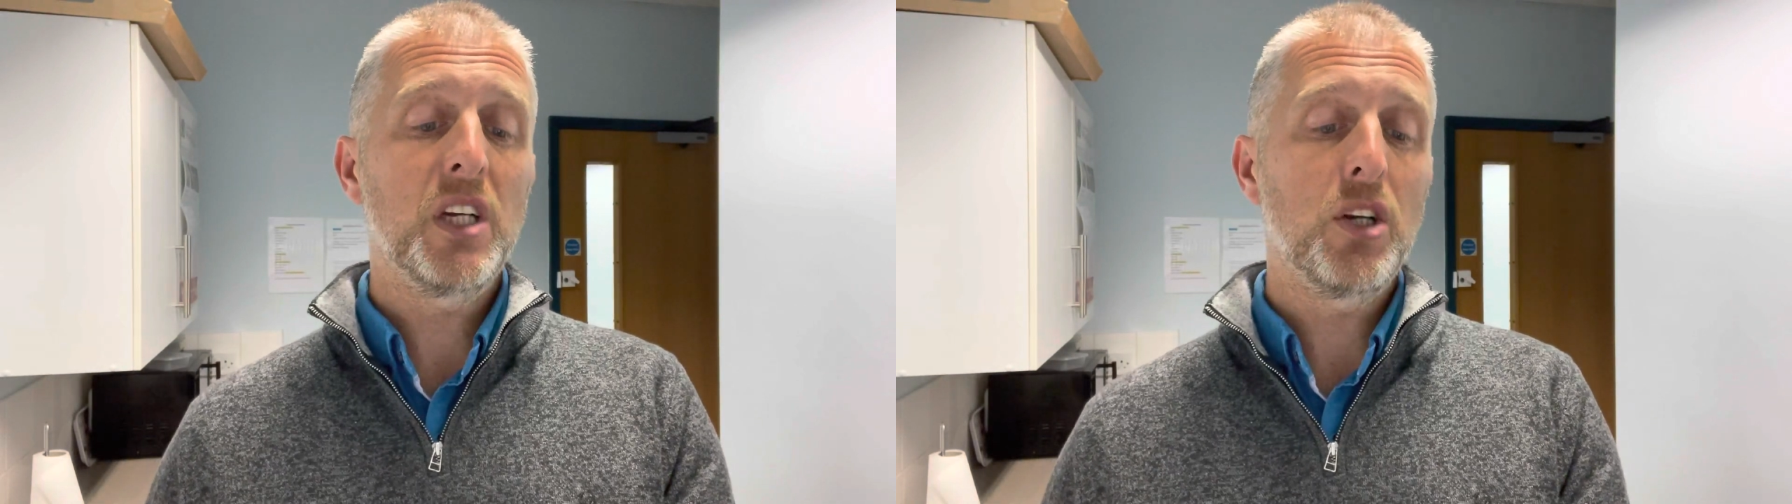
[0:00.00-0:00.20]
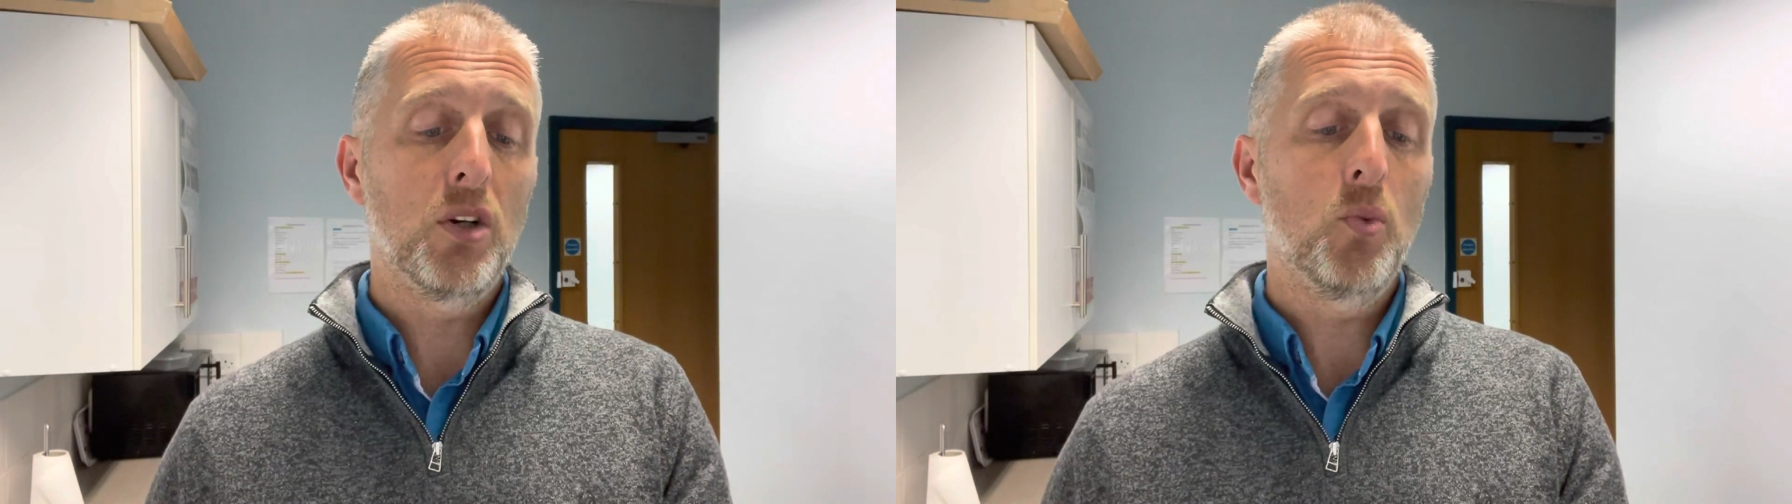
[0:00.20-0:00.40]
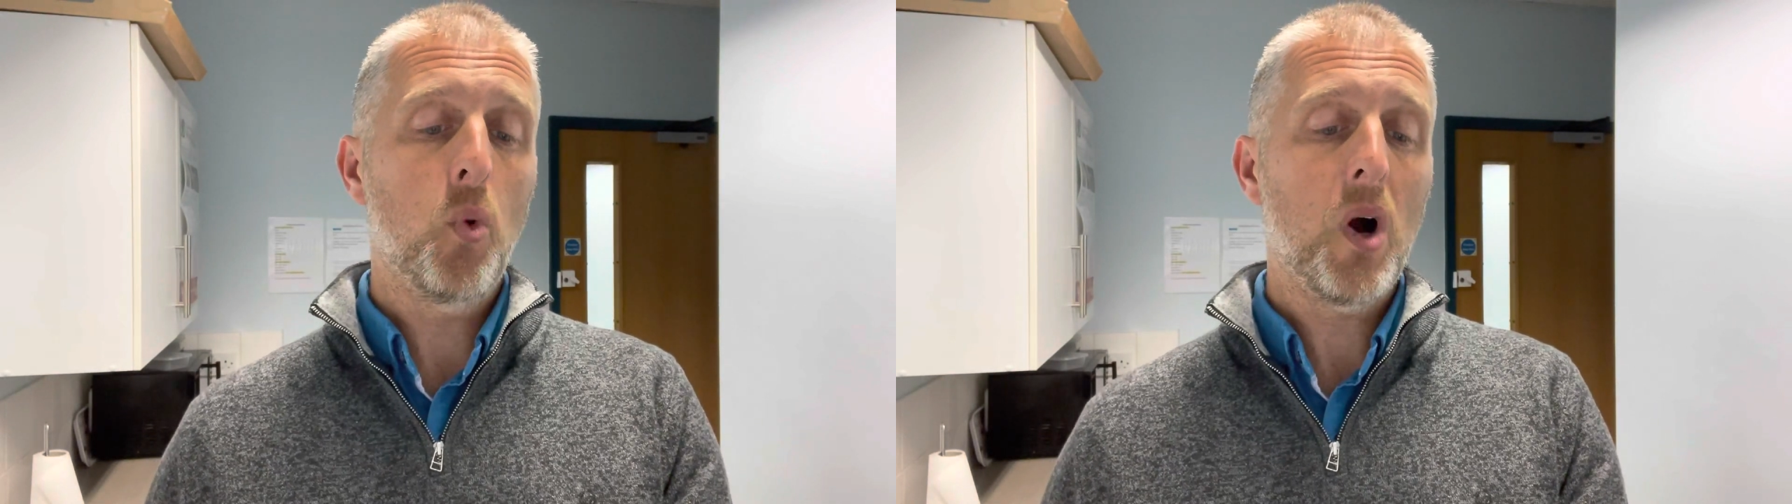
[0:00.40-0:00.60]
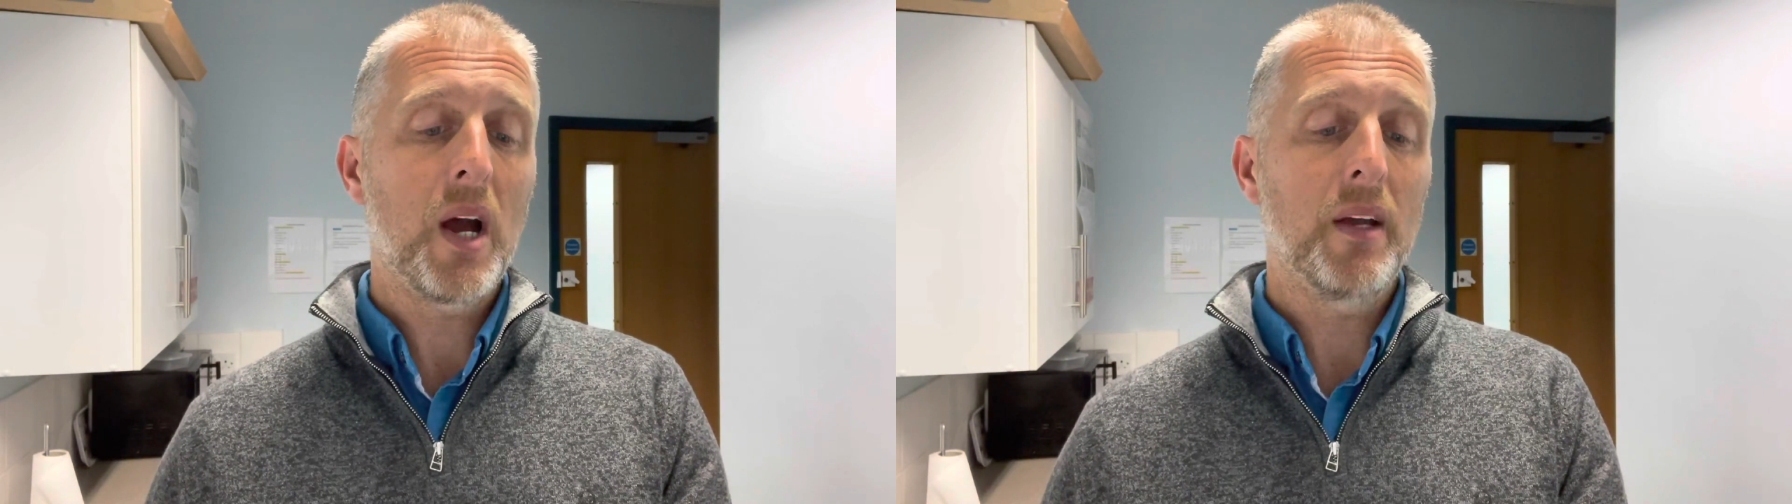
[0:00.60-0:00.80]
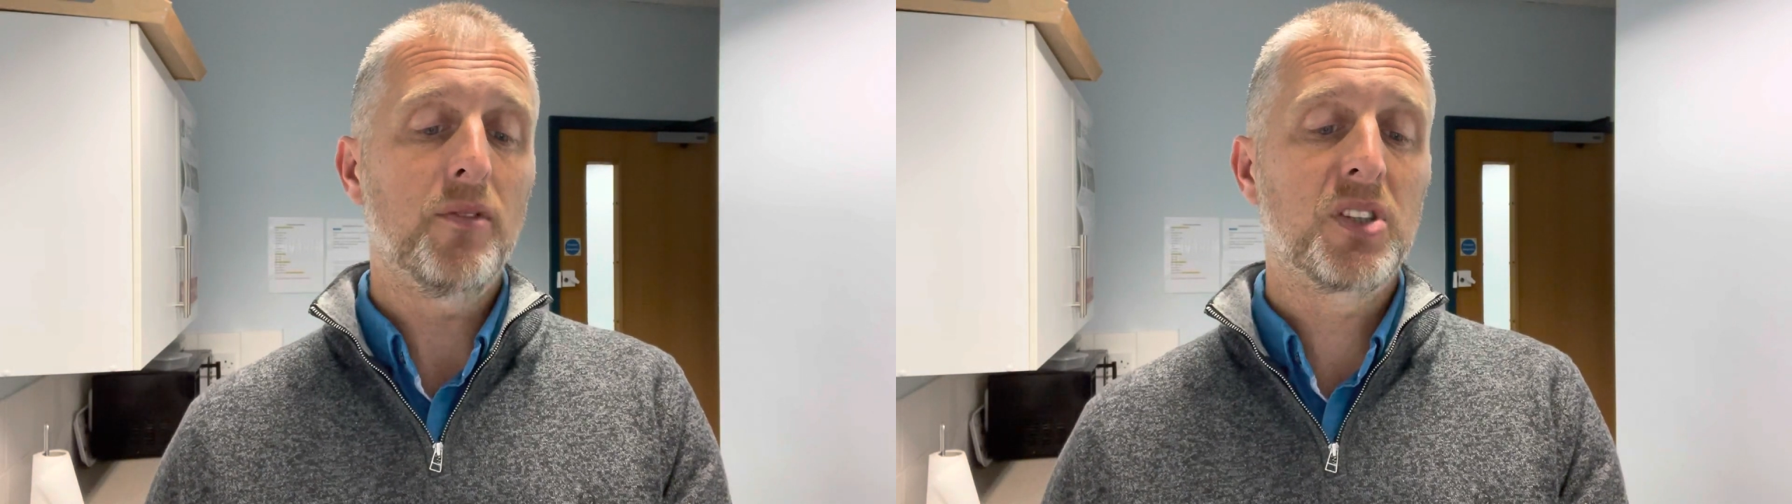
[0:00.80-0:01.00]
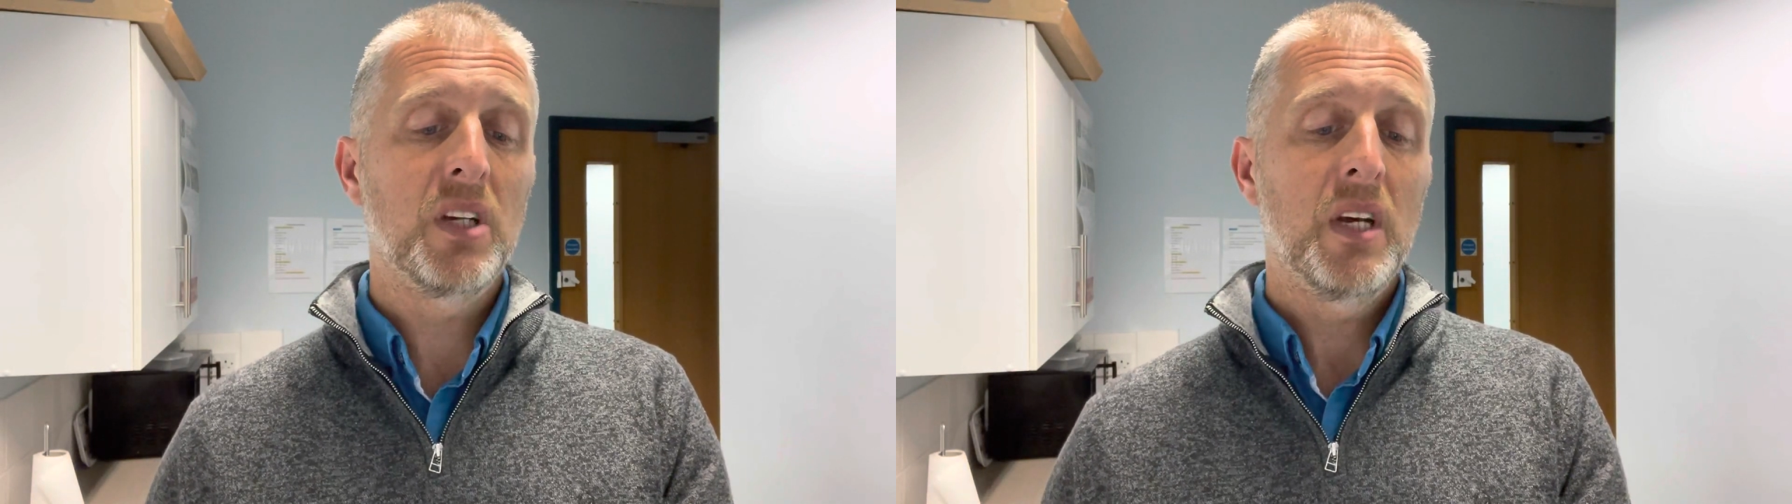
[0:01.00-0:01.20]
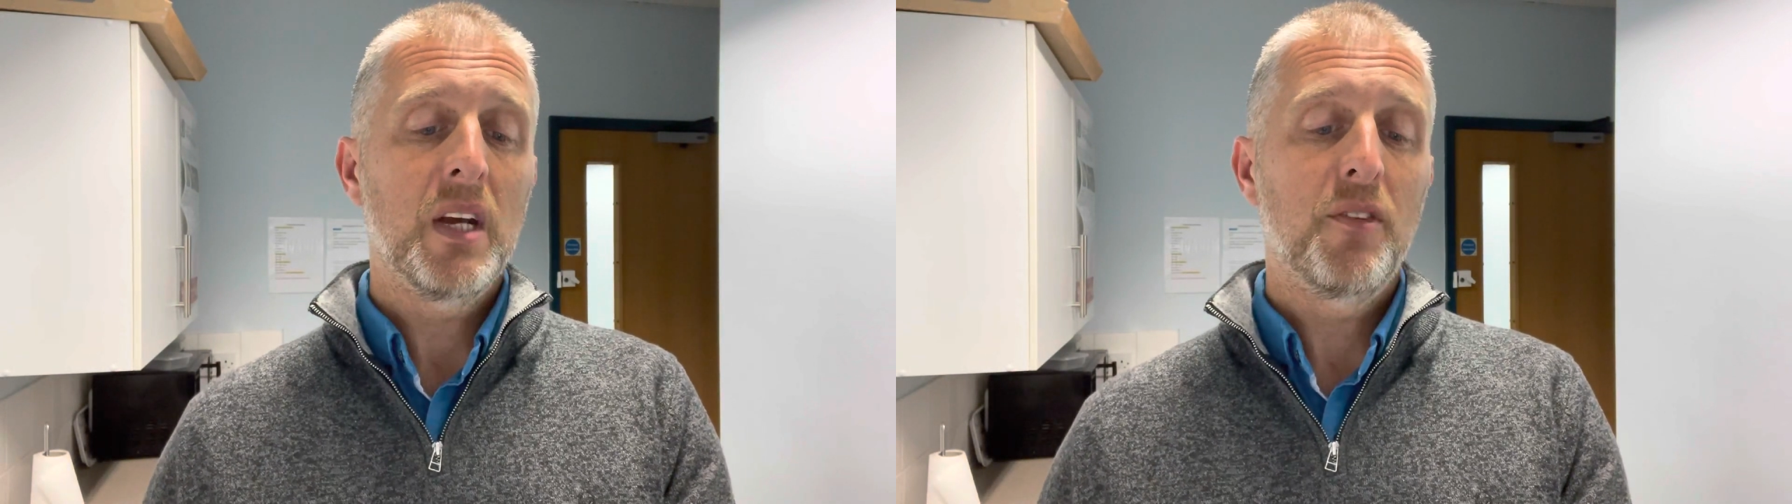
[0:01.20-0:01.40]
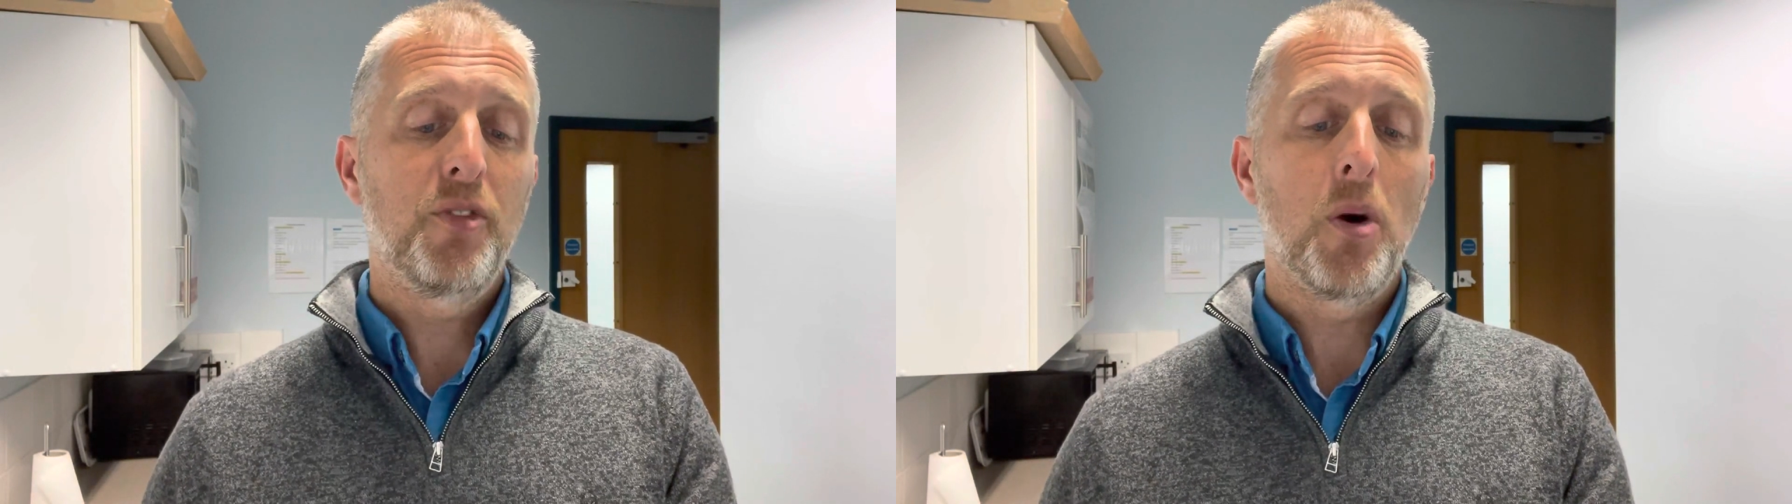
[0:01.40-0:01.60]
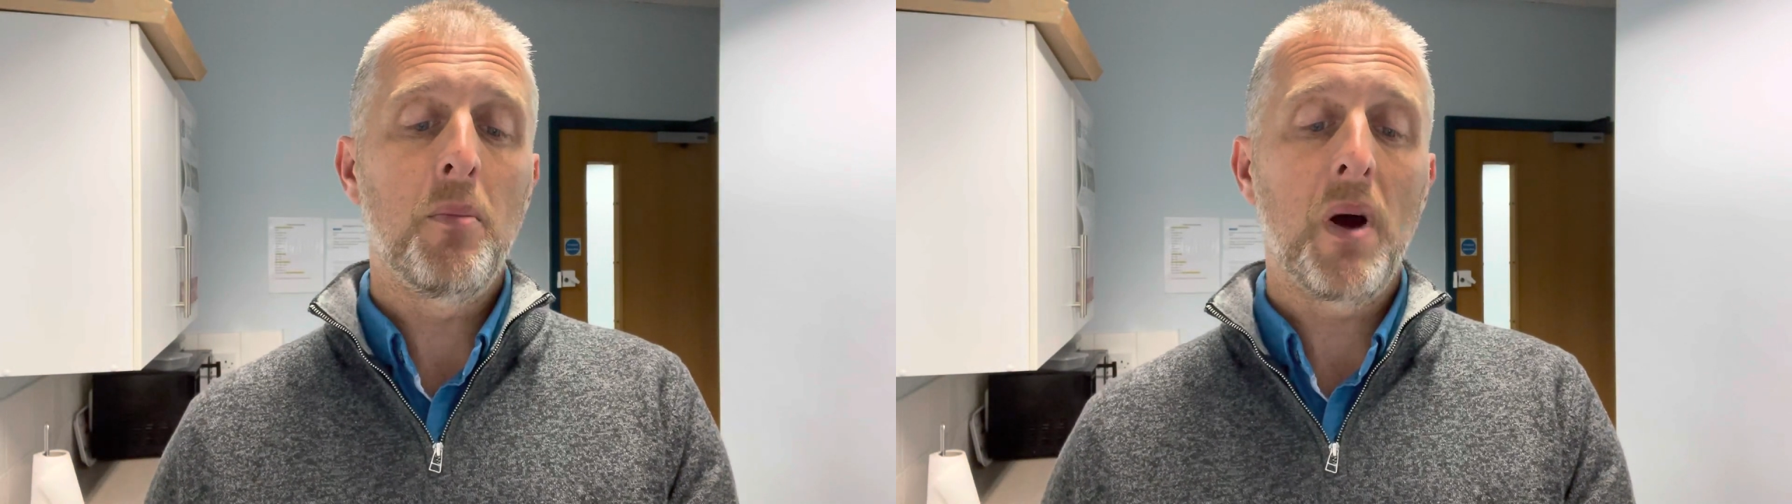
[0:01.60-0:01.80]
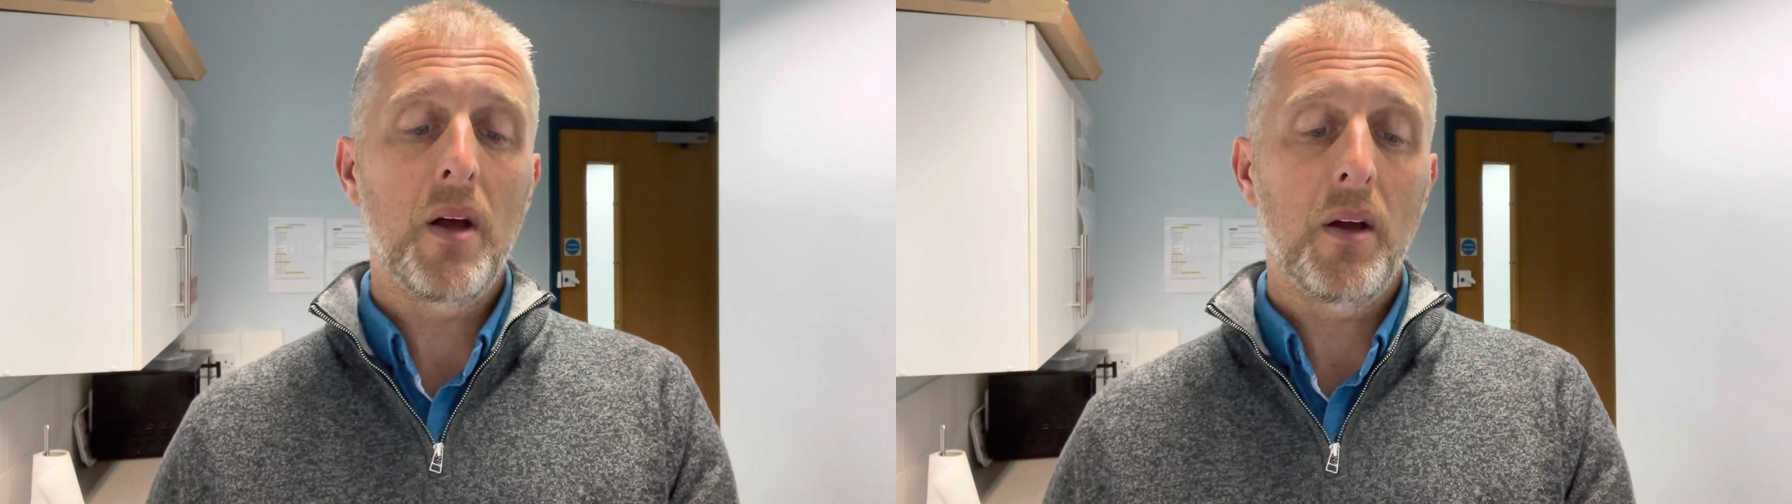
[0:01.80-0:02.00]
young wives from